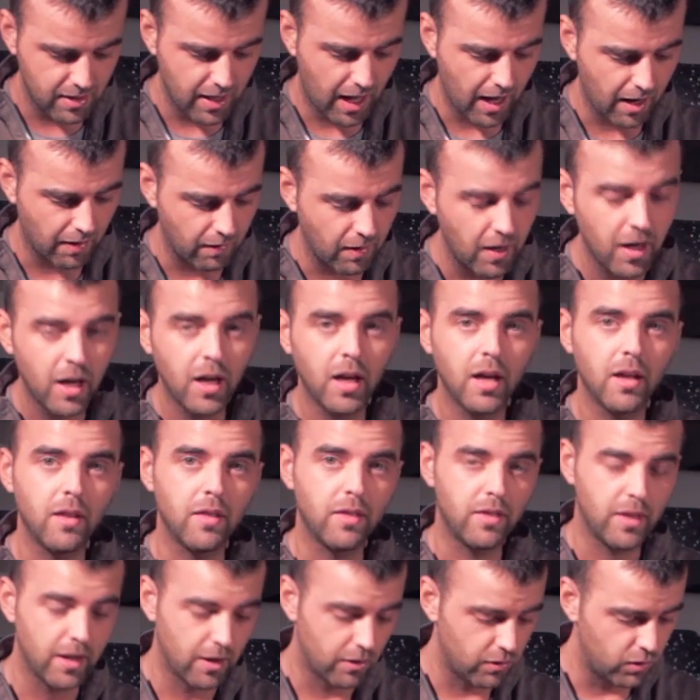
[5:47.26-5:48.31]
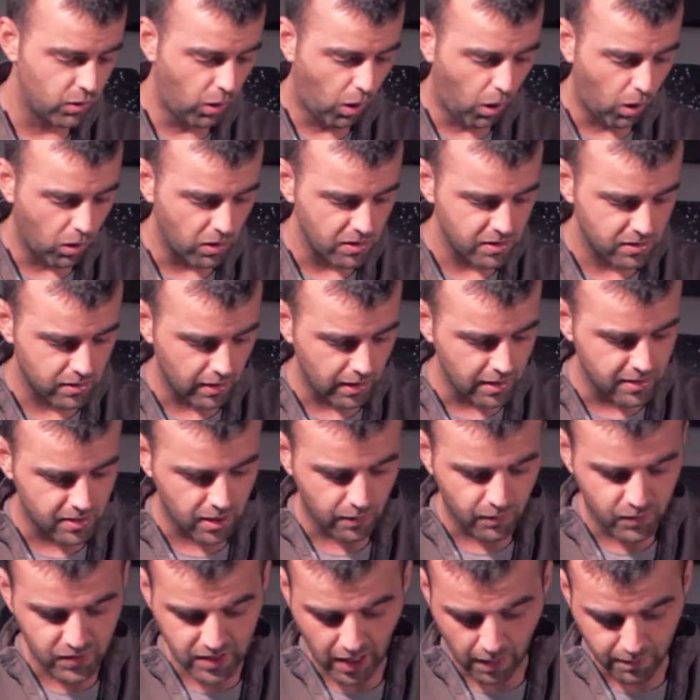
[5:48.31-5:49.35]
that they're not as
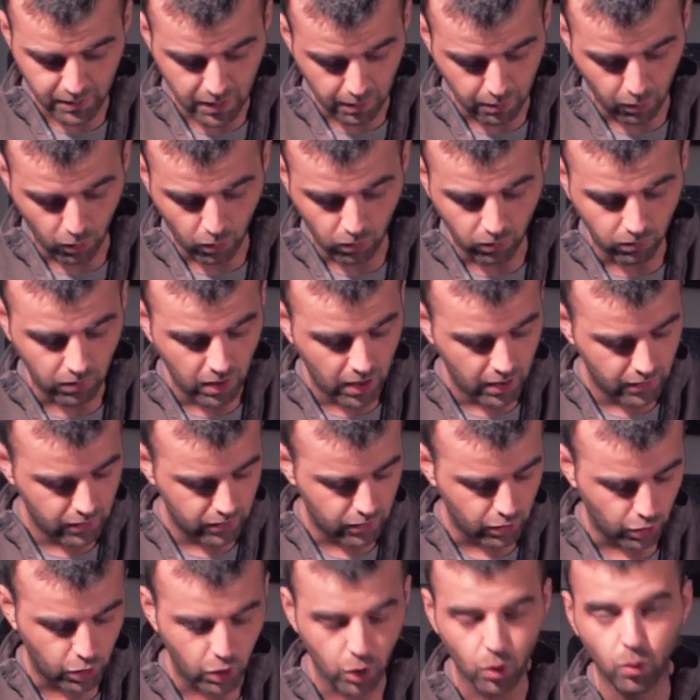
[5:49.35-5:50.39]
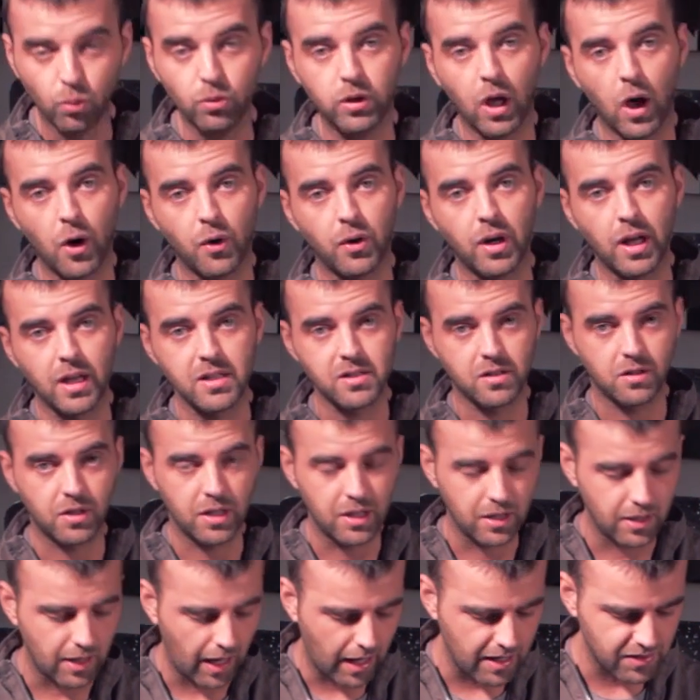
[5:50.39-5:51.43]
susceptible to cool down as
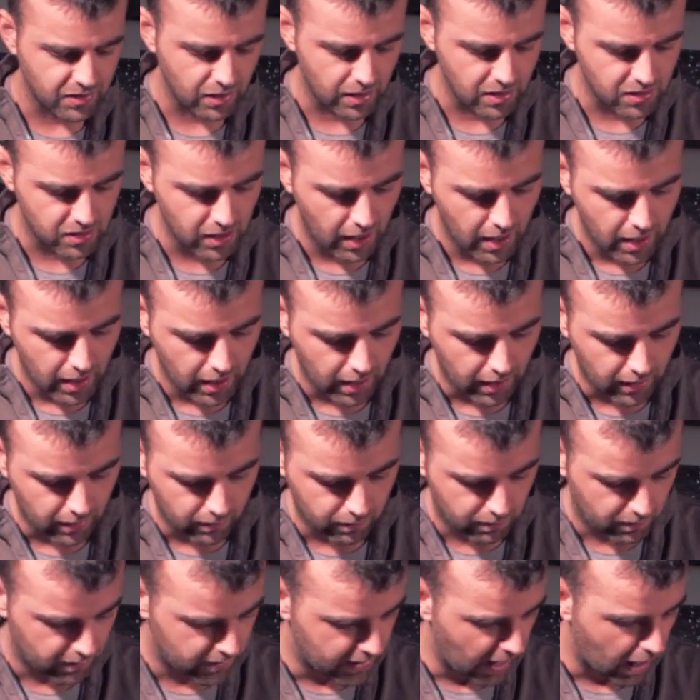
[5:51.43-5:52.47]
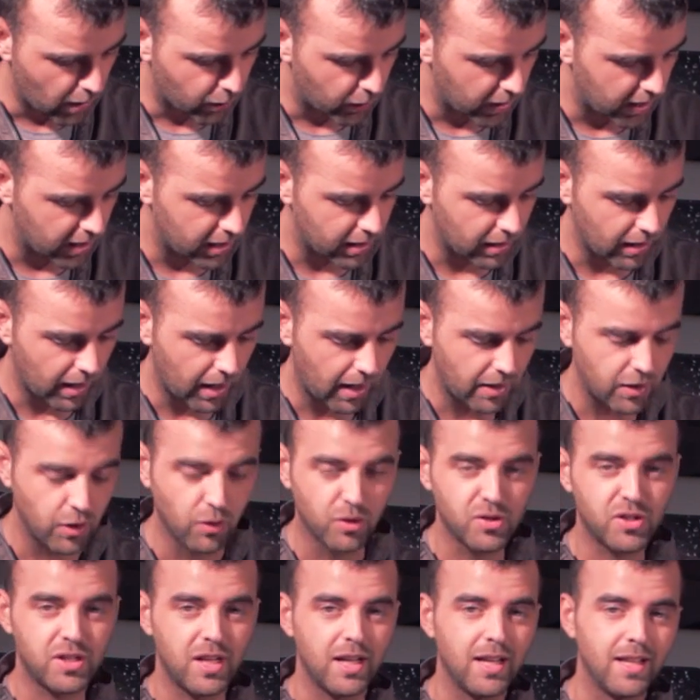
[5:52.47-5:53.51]
green gas is. That way, you'll
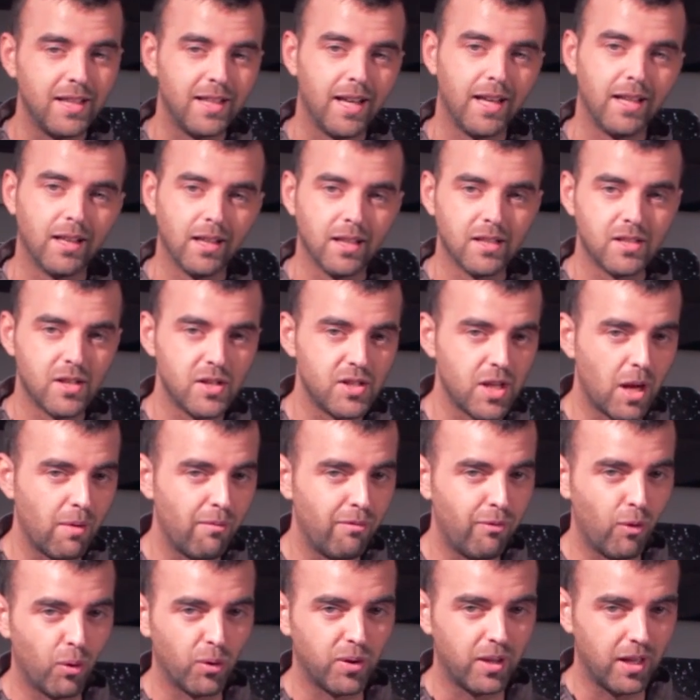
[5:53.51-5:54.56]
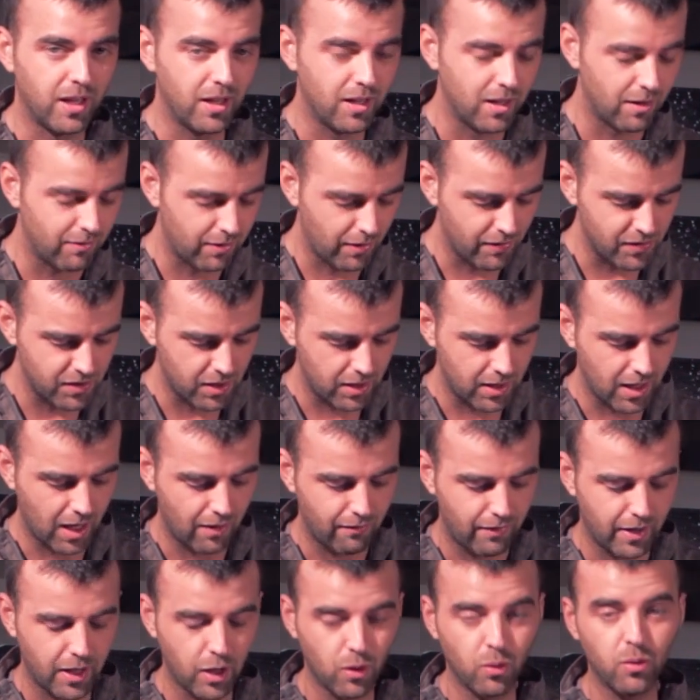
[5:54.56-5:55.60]
see in Daedalus' M14, if you've seen that
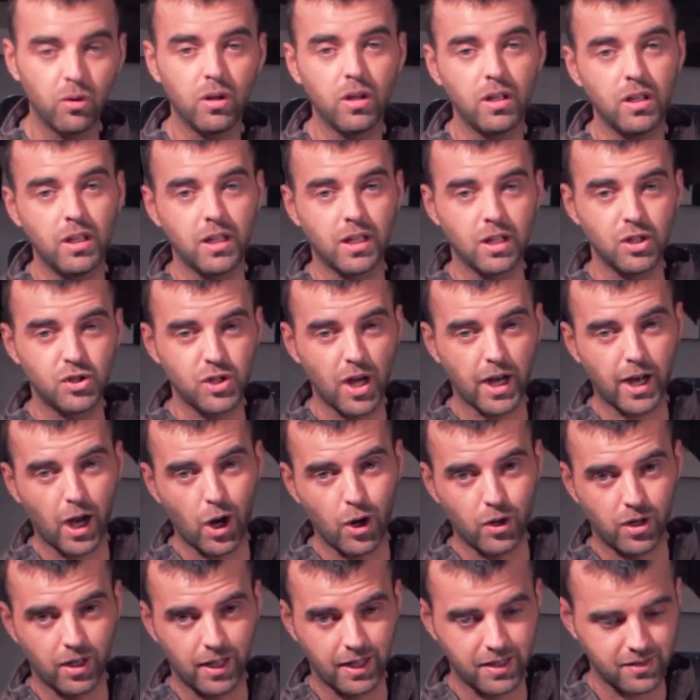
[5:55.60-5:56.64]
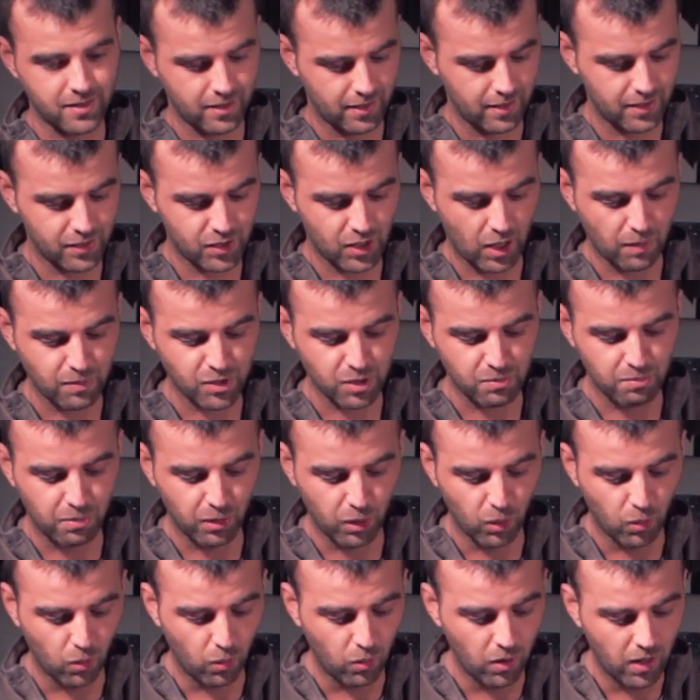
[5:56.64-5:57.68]
video, you can check out the links in the description
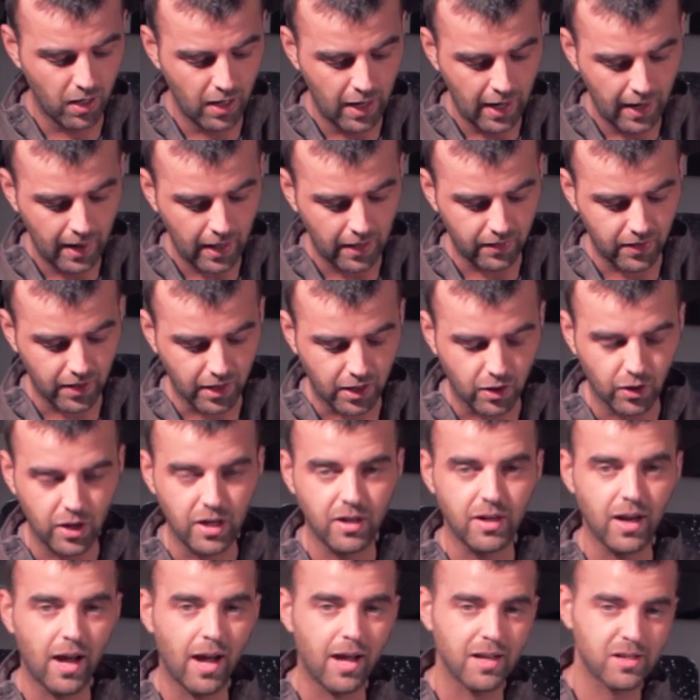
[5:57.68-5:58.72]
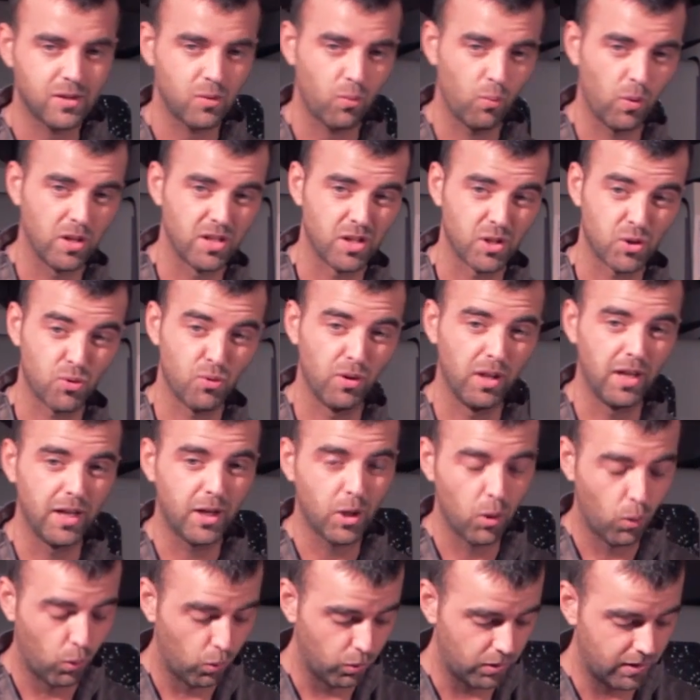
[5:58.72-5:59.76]
below, that green gas, once it's really
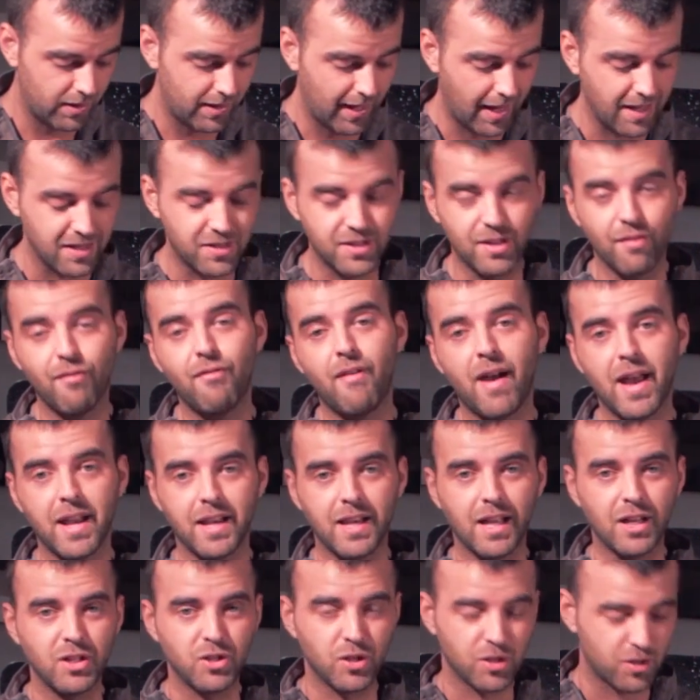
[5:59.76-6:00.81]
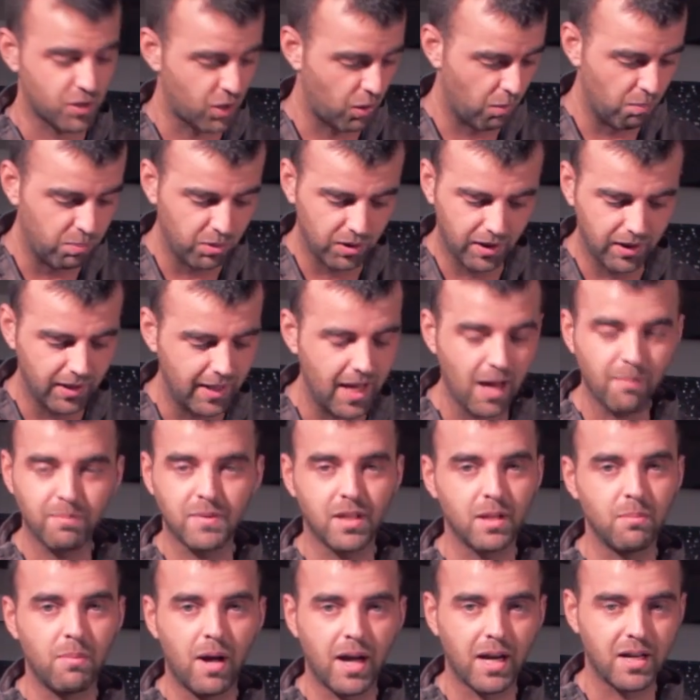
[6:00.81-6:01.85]
cold, tends to vent and just completely
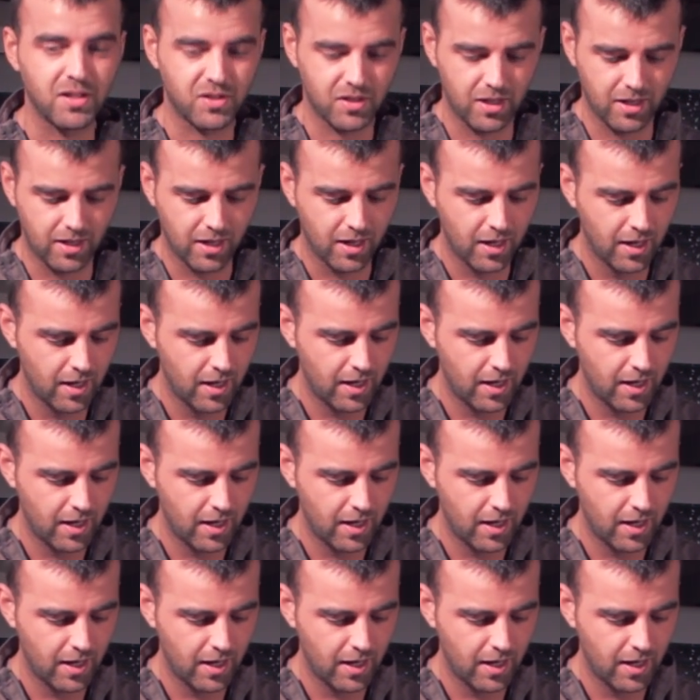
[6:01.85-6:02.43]
empty the magazine